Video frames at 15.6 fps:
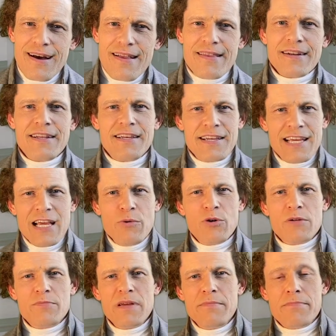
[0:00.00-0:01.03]
that he
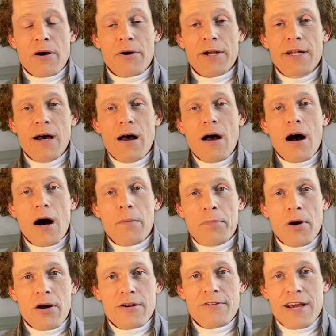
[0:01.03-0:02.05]
would be buried
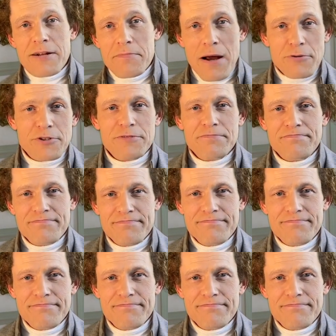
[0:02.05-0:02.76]
upon that mountain.